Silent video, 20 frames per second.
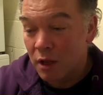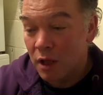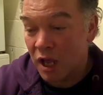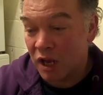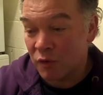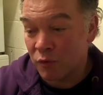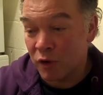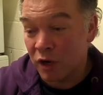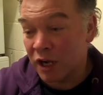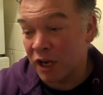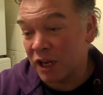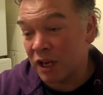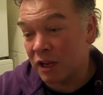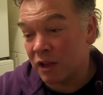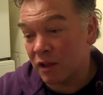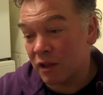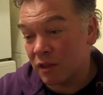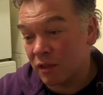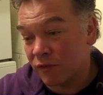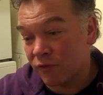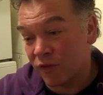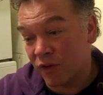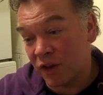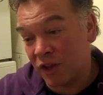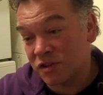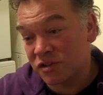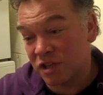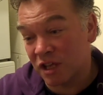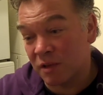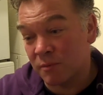And really, the
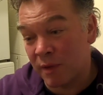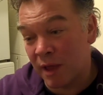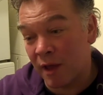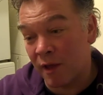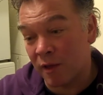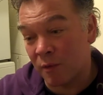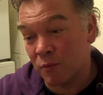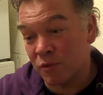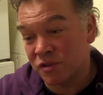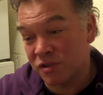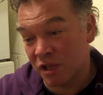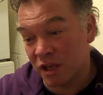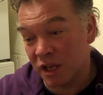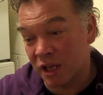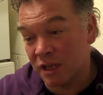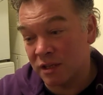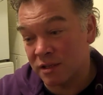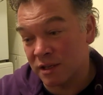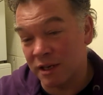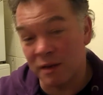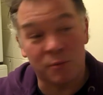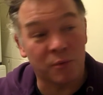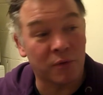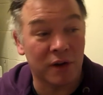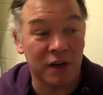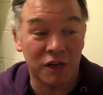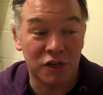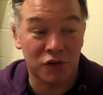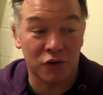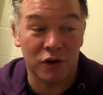funniest thing about him was that he
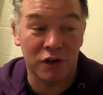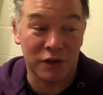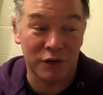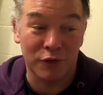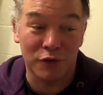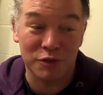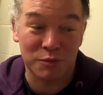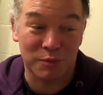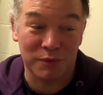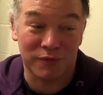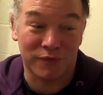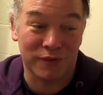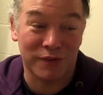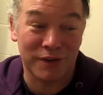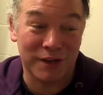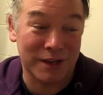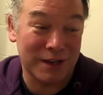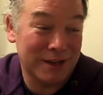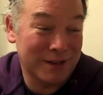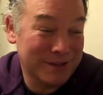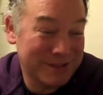deliberately tried not to be funny.